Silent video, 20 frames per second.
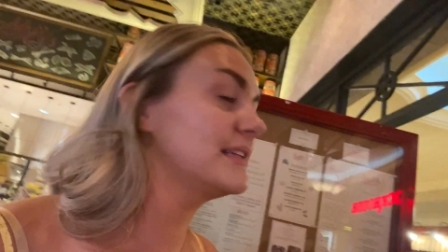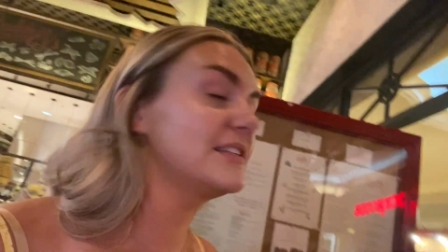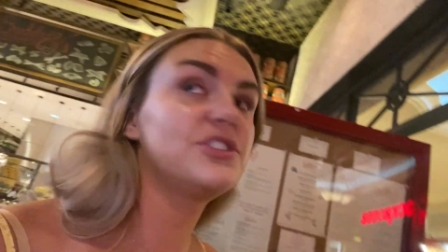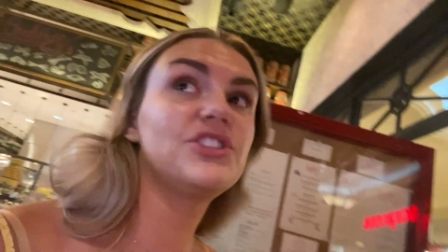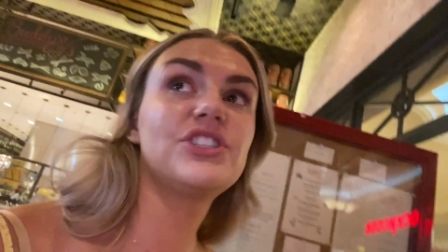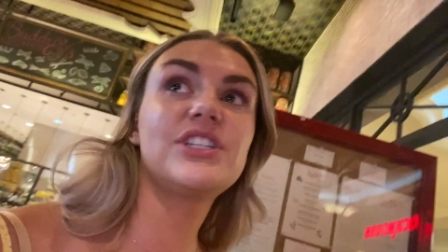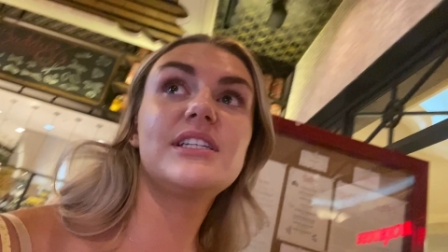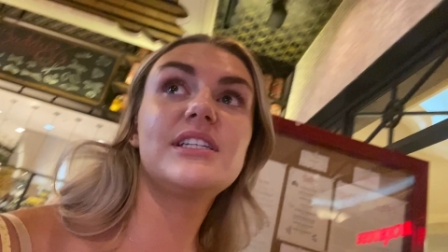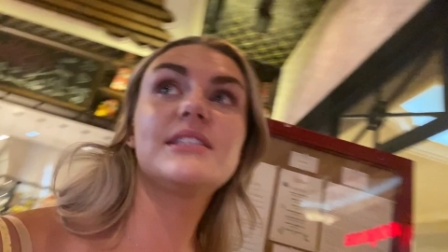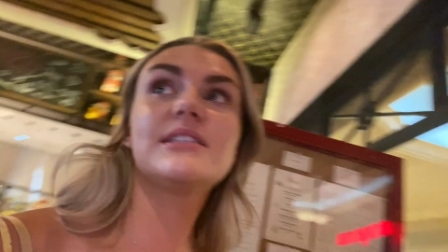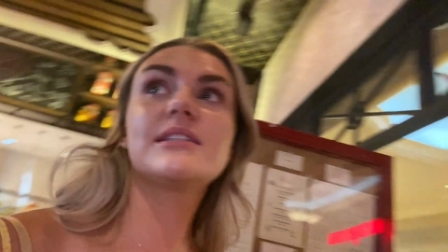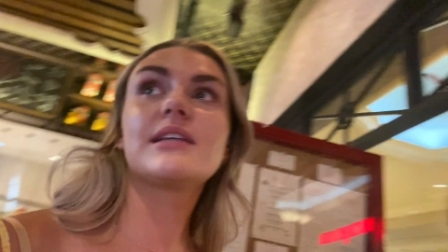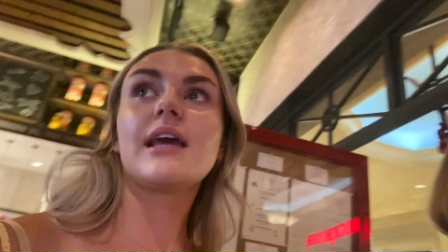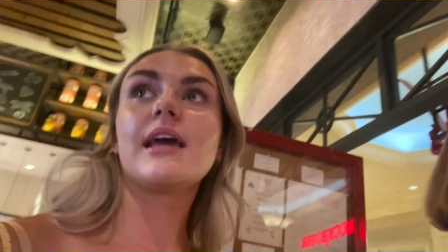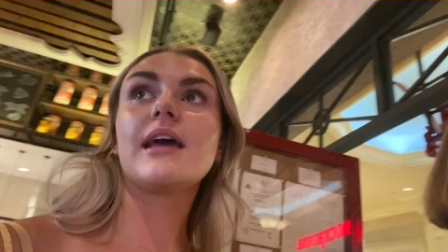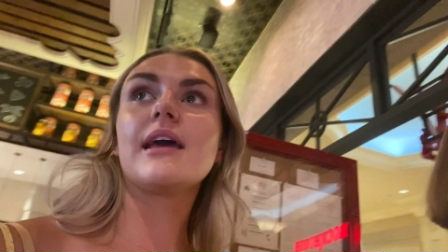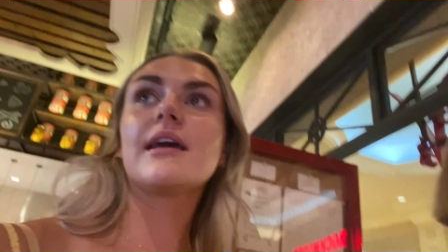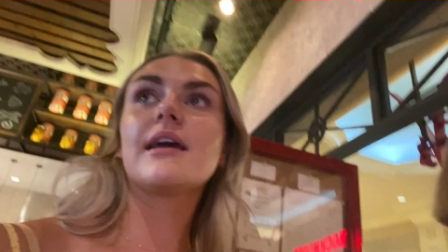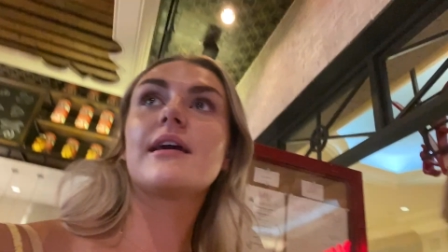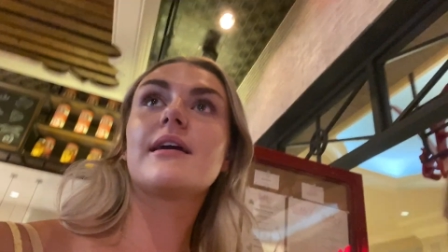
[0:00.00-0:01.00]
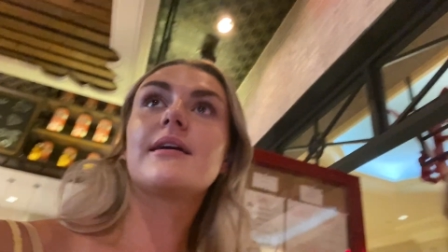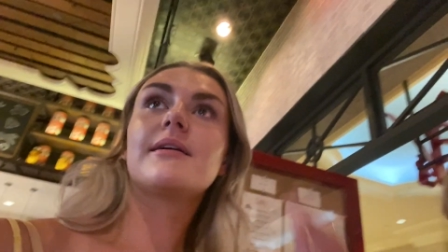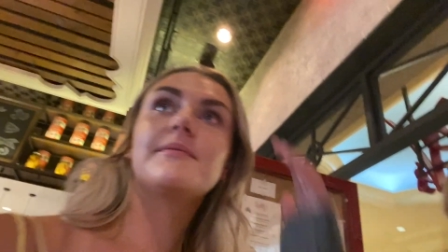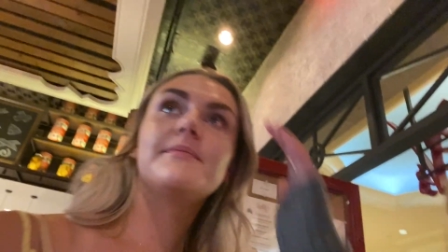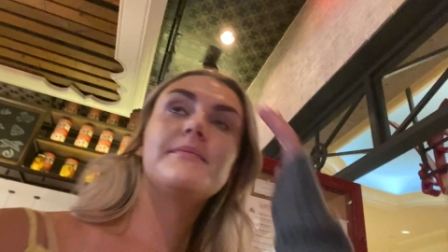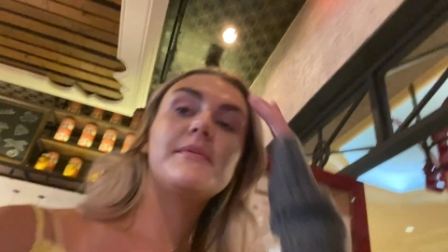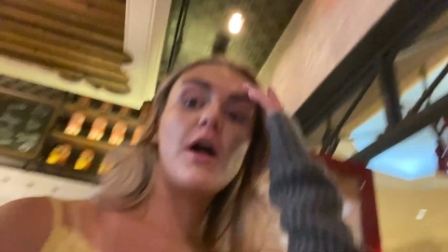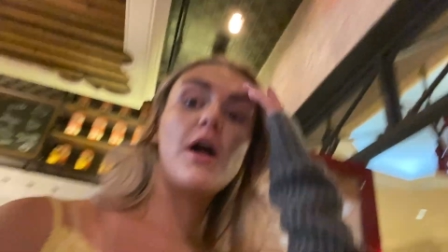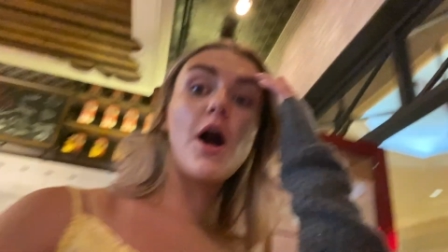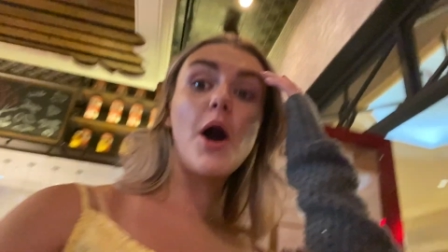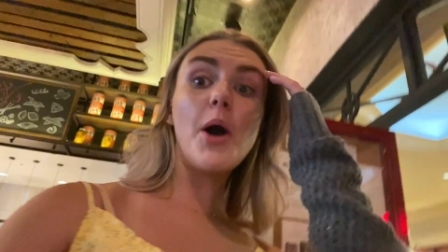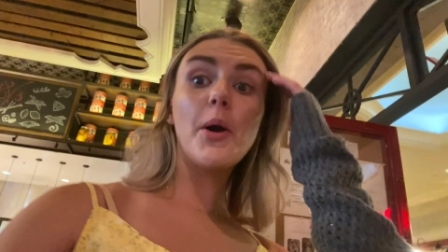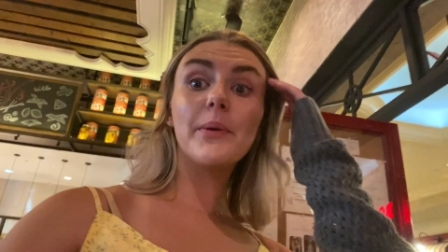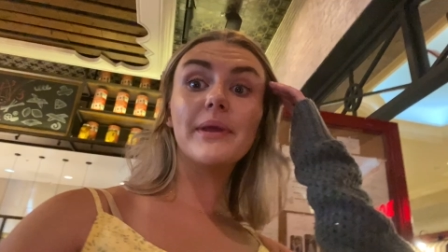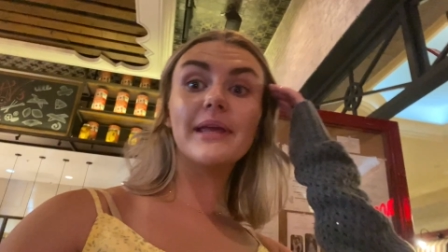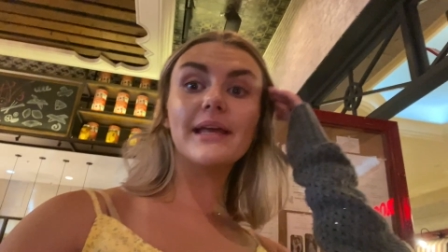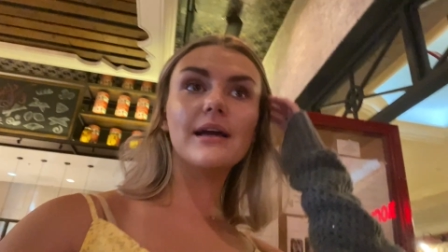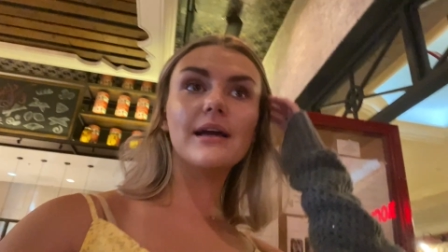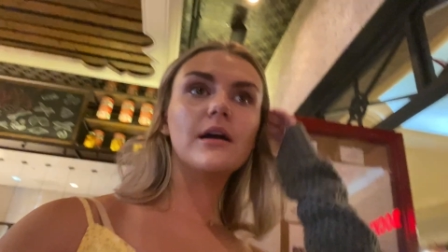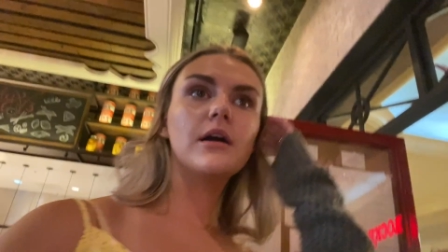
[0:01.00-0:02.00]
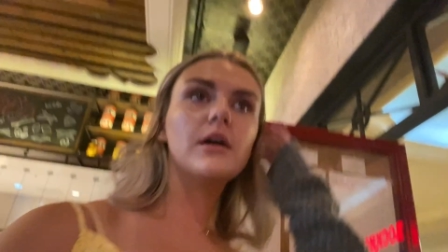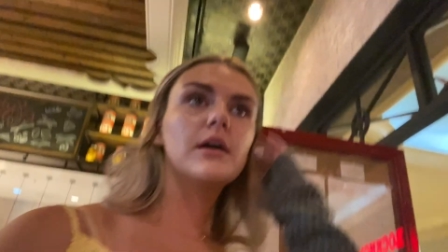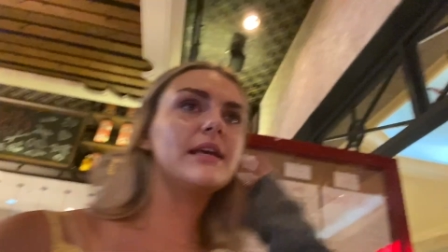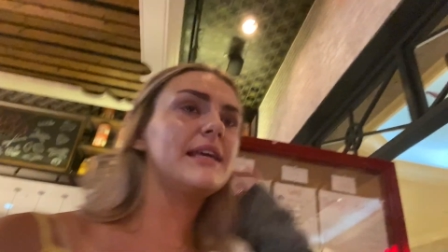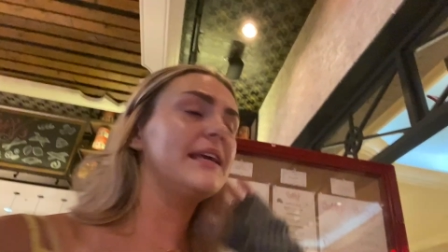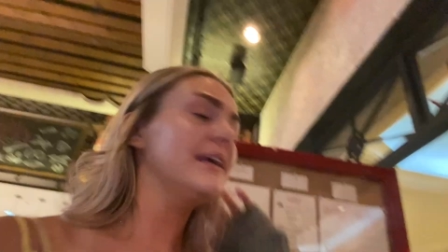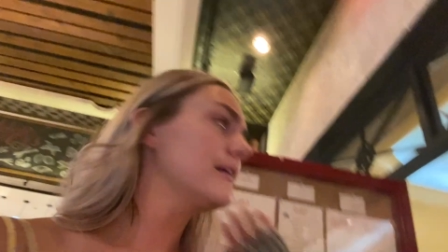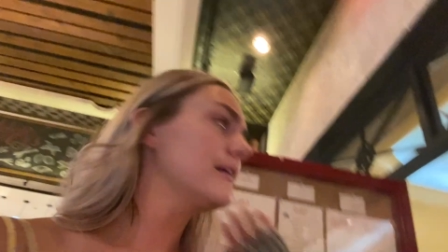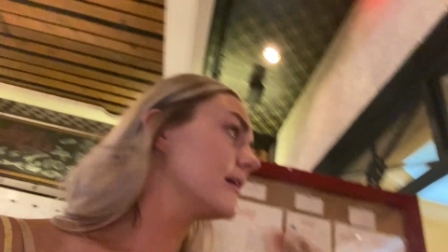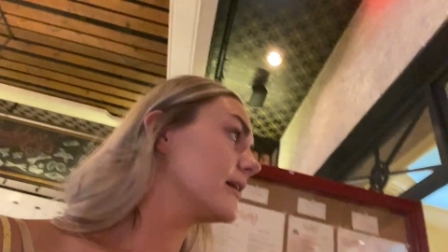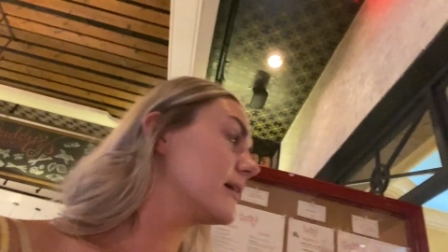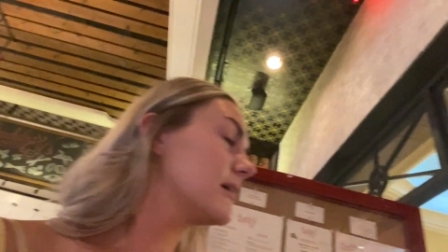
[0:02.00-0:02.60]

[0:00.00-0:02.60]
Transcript: we have to do tasting? Yeah. Oh, here.